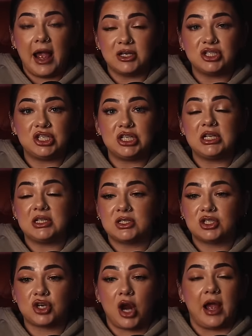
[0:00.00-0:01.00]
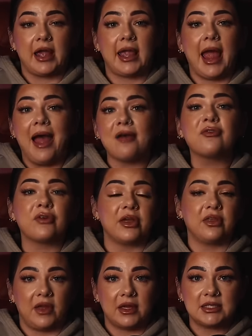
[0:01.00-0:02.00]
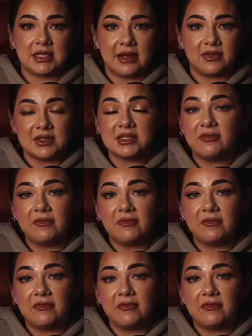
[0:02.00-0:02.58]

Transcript: And she's trying everything to get this